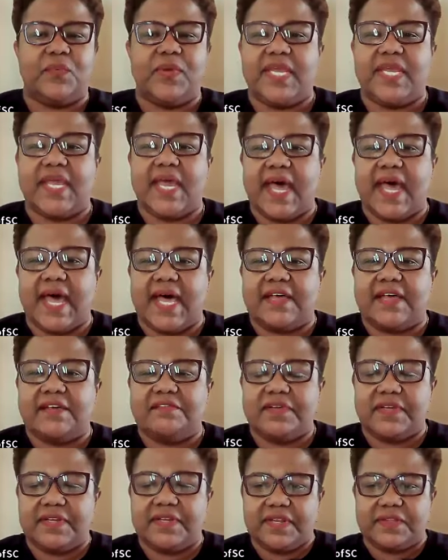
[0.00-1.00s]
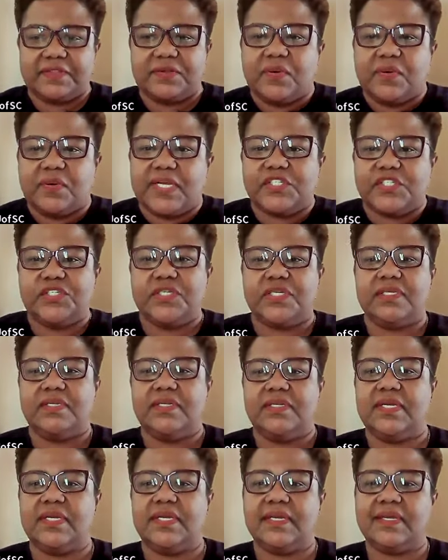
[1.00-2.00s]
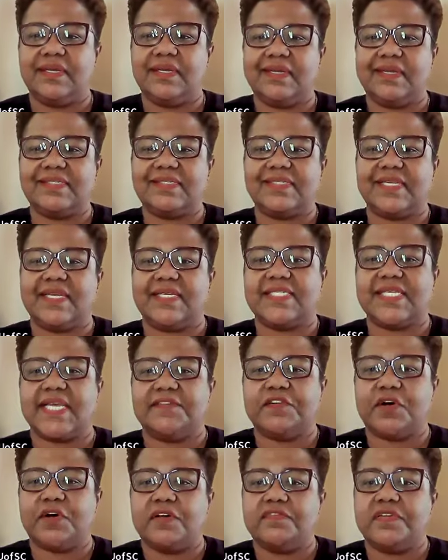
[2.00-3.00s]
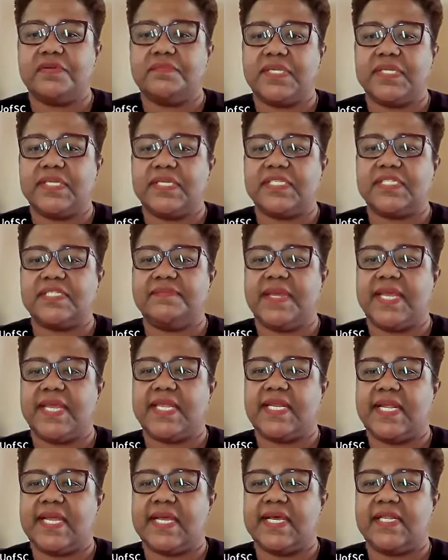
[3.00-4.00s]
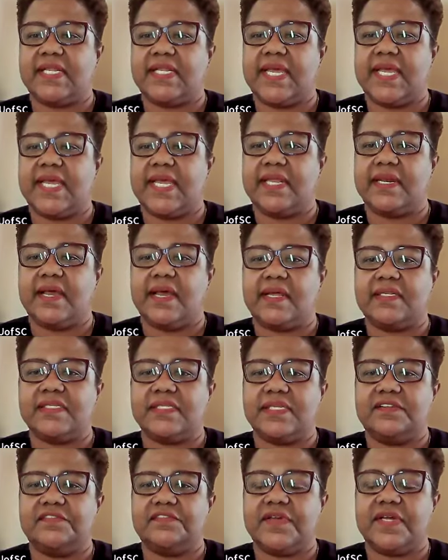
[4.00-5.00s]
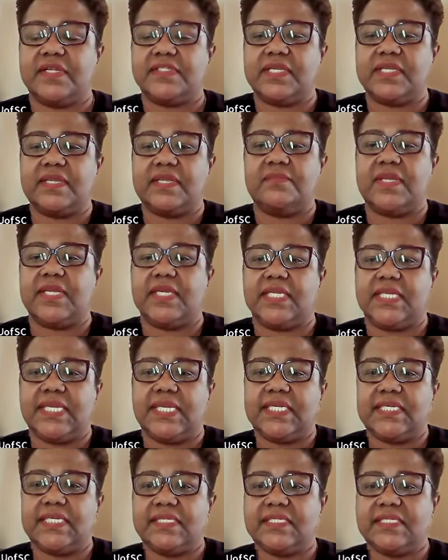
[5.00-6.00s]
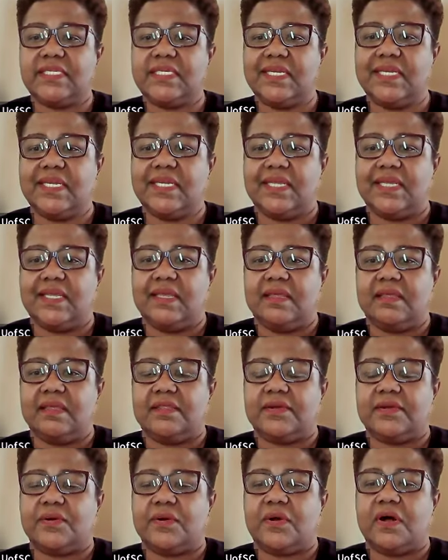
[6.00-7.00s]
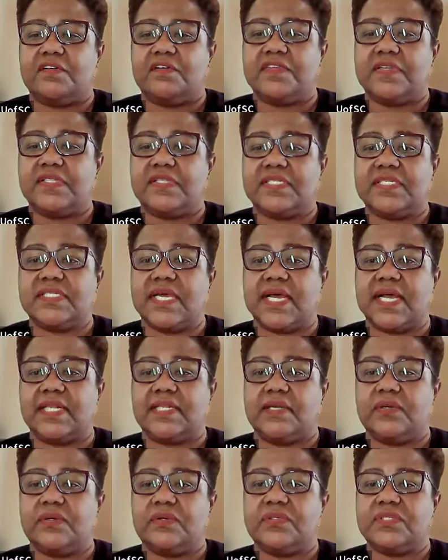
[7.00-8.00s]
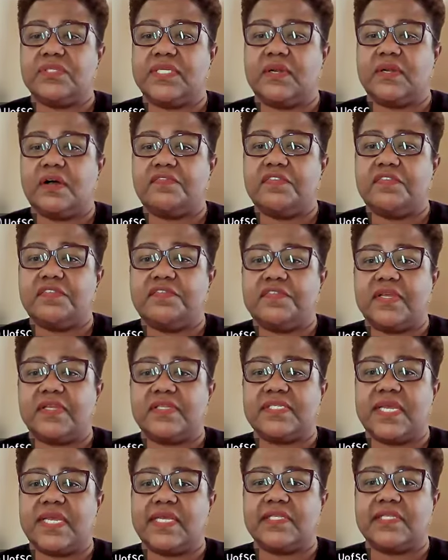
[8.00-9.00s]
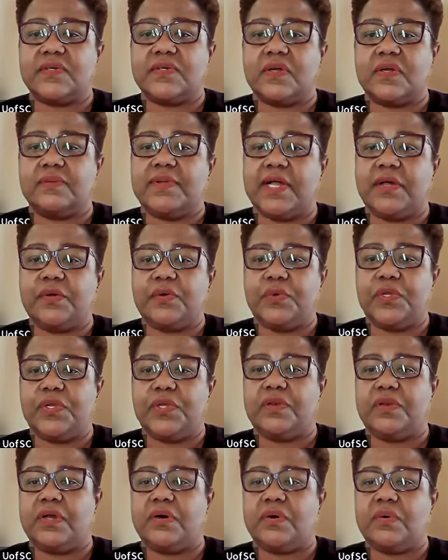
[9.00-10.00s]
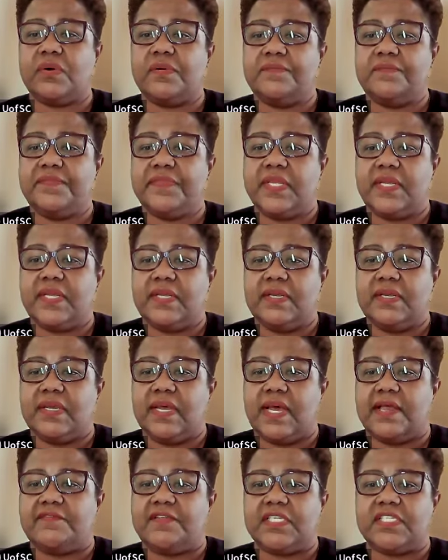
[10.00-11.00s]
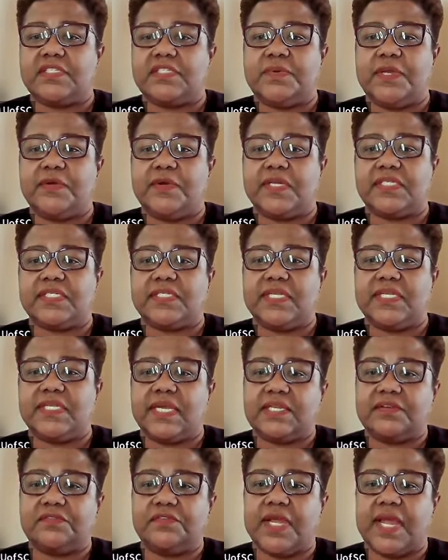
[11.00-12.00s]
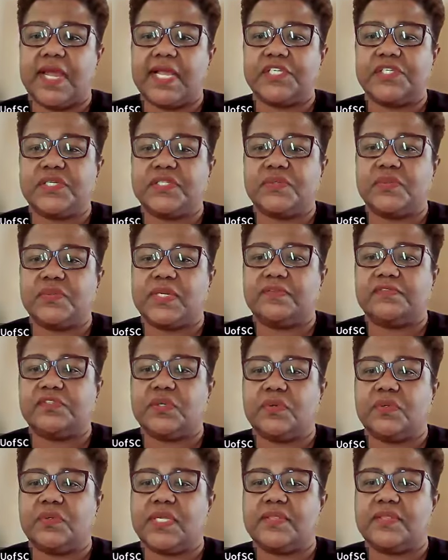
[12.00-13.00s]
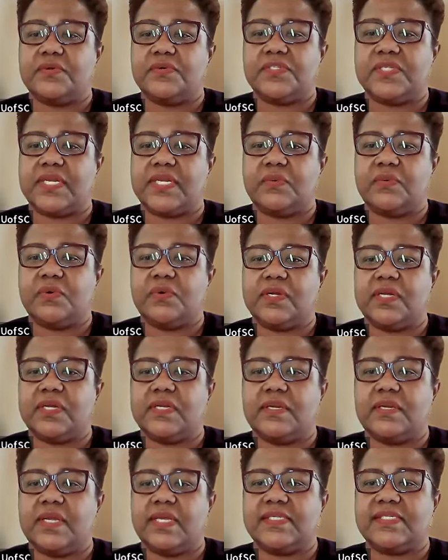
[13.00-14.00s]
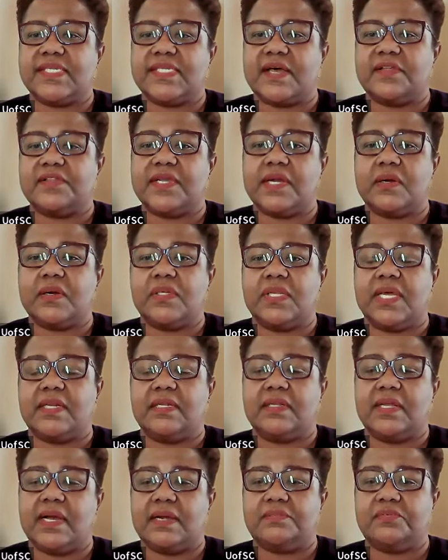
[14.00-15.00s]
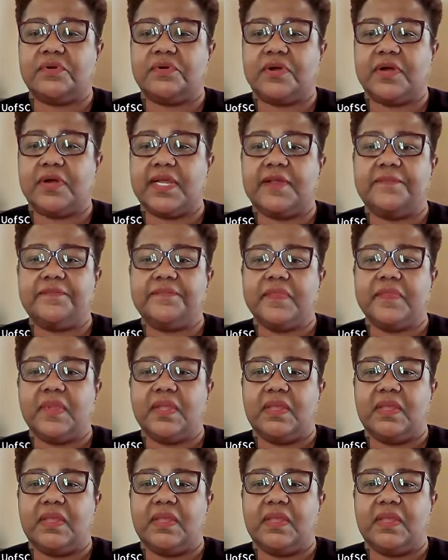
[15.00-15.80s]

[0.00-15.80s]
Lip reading: We have another question. It says, I've often been dismayed at ALA and honestly felt it can be elitist. There are often silos. It often feels like it's all about who you know. I've experienced negative reactions when I've told others that I work in a South Carolina library.